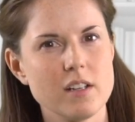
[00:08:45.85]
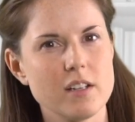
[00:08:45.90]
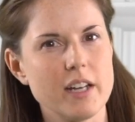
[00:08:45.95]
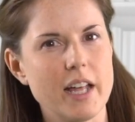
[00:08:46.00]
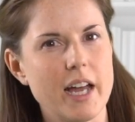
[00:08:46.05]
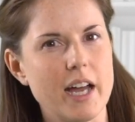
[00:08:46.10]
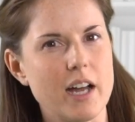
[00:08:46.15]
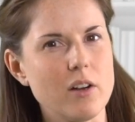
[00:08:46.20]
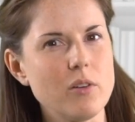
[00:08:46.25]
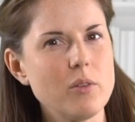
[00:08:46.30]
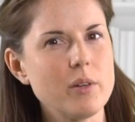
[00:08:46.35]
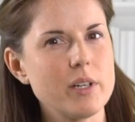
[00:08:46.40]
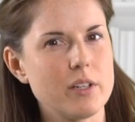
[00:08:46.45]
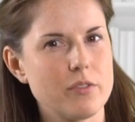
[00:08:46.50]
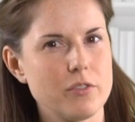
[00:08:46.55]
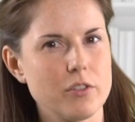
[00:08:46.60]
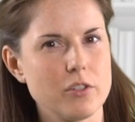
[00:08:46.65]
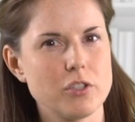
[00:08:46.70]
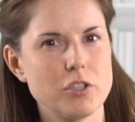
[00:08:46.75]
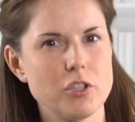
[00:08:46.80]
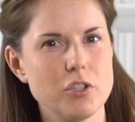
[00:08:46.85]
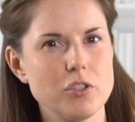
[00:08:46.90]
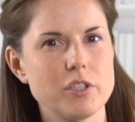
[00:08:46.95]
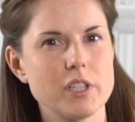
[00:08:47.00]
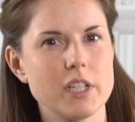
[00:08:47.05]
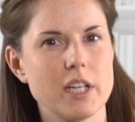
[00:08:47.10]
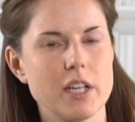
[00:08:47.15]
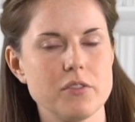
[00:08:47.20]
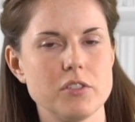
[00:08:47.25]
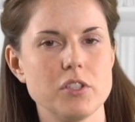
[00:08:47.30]
Now, if your
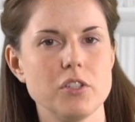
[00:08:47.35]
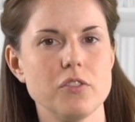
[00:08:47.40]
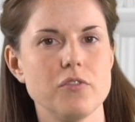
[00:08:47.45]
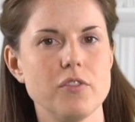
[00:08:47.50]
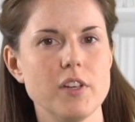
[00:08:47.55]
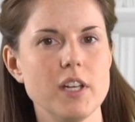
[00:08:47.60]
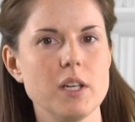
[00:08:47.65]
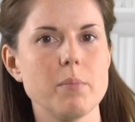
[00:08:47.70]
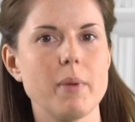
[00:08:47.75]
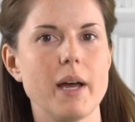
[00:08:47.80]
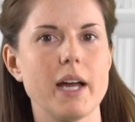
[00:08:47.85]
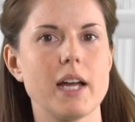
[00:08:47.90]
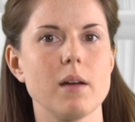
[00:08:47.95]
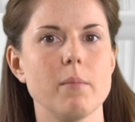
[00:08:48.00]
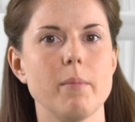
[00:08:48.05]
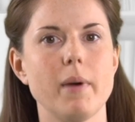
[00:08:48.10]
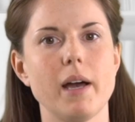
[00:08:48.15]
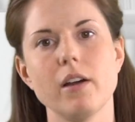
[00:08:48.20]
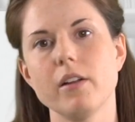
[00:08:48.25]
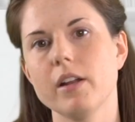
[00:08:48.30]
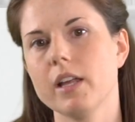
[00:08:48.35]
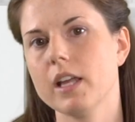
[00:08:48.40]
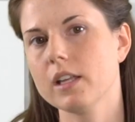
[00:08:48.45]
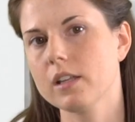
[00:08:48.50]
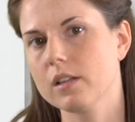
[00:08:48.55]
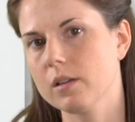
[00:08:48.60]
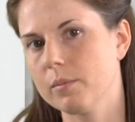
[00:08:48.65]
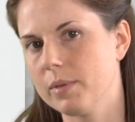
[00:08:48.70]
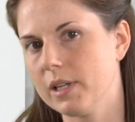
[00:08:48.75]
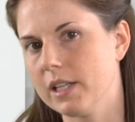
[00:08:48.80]
tutor gives you feedback about
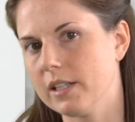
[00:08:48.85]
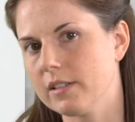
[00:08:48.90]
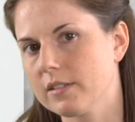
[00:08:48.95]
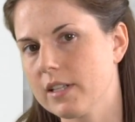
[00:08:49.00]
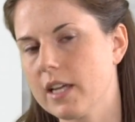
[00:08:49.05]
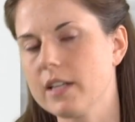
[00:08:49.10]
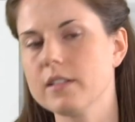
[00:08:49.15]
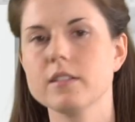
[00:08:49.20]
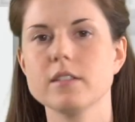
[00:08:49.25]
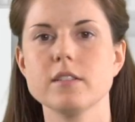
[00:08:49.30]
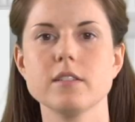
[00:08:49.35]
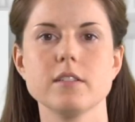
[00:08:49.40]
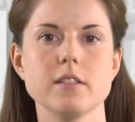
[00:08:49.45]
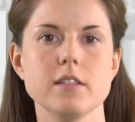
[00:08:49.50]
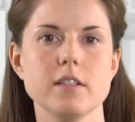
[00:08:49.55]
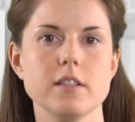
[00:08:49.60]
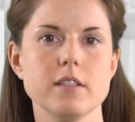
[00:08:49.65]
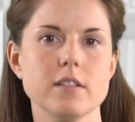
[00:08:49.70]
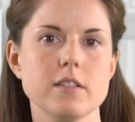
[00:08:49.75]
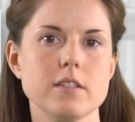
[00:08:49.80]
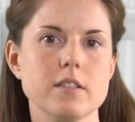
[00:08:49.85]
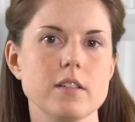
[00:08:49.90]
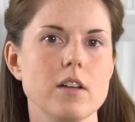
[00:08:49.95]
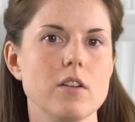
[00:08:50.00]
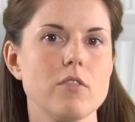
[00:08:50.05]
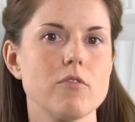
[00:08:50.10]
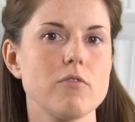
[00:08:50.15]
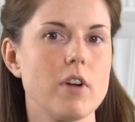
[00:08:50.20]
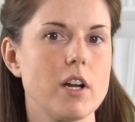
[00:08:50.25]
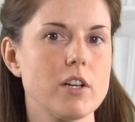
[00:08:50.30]
incomplete sentences,
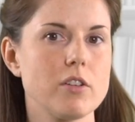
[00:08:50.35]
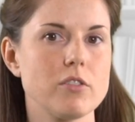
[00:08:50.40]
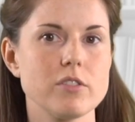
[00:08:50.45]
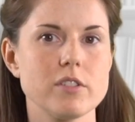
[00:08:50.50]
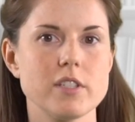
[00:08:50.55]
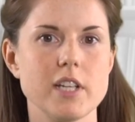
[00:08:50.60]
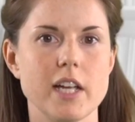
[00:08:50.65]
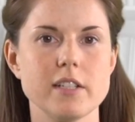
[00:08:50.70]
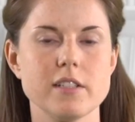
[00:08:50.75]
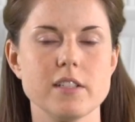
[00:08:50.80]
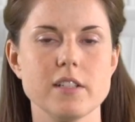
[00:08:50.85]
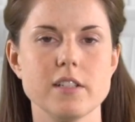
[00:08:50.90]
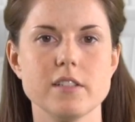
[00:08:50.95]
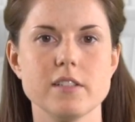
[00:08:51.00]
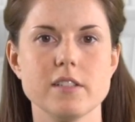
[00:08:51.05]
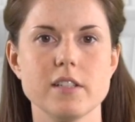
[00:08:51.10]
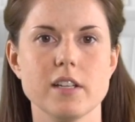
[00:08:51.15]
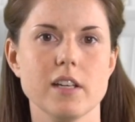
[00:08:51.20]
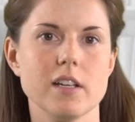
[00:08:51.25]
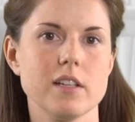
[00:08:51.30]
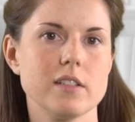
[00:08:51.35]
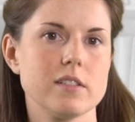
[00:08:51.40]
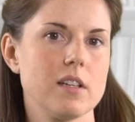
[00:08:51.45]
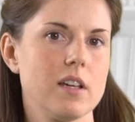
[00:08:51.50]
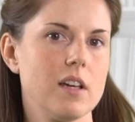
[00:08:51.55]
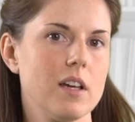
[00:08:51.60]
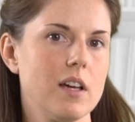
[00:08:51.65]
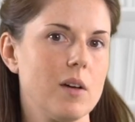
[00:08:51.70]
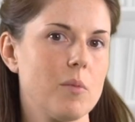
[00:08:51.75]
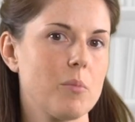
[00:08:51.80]
run-on sentences,
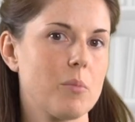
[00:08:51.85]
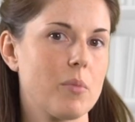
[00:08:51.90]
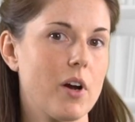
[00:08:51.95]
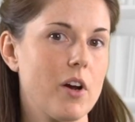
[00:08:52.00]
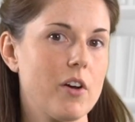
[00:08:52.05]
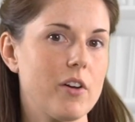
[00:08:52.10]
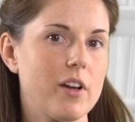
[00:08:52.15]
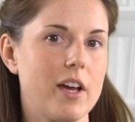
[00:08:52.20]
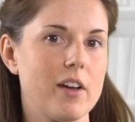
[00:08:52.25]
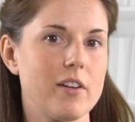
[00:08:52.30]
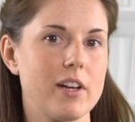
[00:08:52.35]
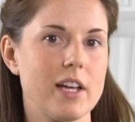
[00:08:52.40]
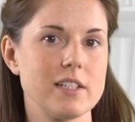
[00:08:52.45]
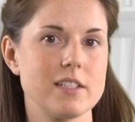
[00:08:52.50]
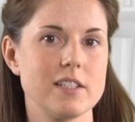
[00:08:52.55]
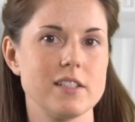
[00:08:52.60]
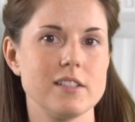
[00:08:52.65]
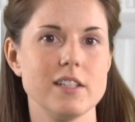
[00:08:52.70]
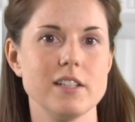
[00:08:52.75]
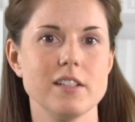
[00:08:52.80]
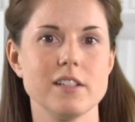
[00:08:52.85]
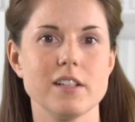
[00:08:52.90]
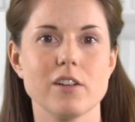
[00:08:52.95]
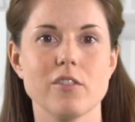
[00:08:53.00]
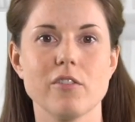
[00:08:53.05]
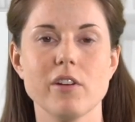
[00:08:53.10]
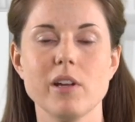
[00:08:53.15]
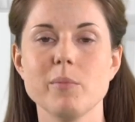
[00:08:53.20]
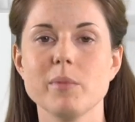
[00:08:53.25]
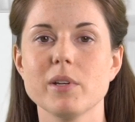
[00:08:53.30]
pronoun antecedent
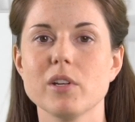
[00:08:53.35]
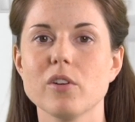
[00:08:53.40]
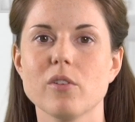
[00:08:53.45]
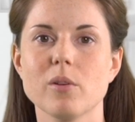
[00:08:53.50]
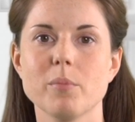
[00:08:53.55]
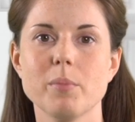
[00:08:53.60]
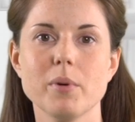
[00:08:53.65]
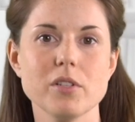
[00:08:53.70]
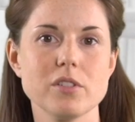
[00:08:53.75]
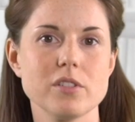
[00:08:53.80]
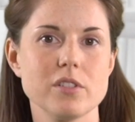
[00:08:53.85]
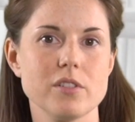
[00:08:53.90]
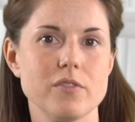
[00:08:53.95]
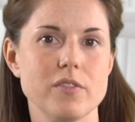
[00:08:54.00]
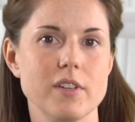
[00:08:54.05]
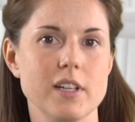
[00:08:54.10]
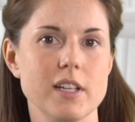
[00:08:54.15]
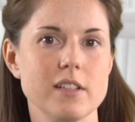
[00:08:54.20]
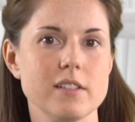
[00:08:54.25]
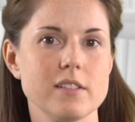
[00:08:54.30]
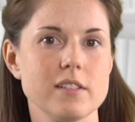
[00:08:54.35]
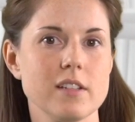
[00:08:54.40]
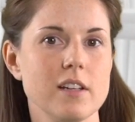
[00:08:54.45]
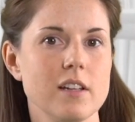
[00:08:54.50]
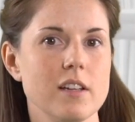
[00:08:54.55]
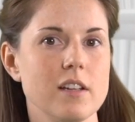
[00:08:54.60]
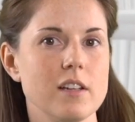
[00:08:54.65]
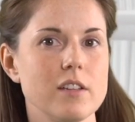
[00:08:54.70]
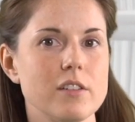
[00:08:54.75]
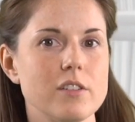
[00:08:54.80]
agreement or apostrophes,
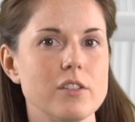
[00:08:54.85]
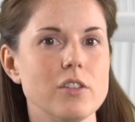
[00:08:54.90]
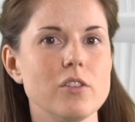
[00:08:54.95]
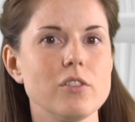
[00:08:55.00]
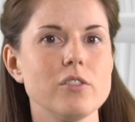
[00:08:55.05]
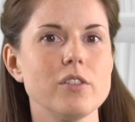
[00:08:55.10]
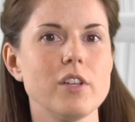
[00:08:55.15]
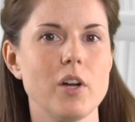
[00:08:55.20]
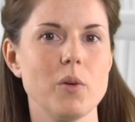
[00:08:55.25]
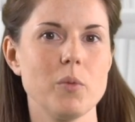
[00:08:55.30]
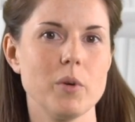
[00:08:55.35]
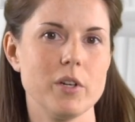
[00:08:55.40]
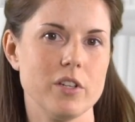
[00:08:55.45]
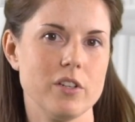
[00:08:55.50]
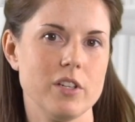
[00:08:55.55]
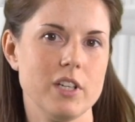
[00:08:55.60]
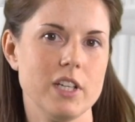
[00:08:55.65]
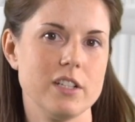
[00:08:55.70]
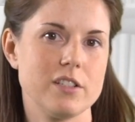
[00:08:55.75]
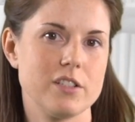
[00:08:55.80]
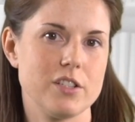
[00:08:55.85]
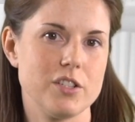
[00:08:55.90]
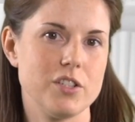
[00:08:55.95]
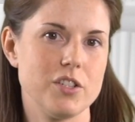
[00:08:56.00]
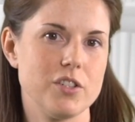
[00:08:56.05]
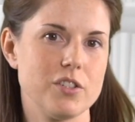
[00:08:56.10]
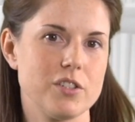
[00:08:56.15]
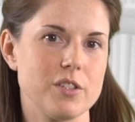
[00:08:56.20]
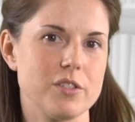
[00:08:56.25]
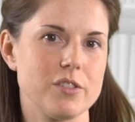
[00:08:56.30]
you'll know what you need to
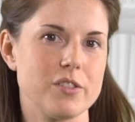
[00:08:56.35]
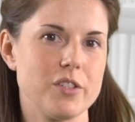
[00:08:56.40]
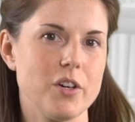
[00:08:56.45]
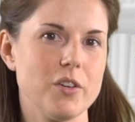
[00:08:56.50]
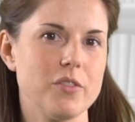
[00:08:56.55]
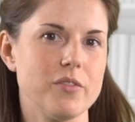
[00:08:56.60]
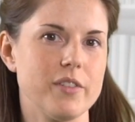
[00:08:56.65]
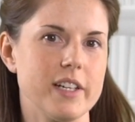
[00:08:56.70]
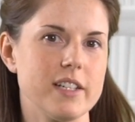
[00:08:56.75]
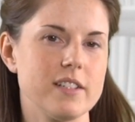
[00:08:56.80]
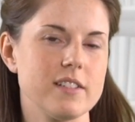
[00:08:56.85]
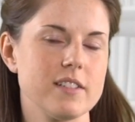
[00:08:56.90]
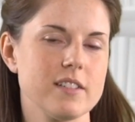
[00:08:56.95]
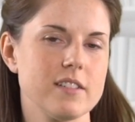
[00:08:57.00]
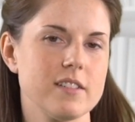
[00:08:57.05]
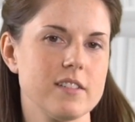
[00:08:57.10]
do to solve it.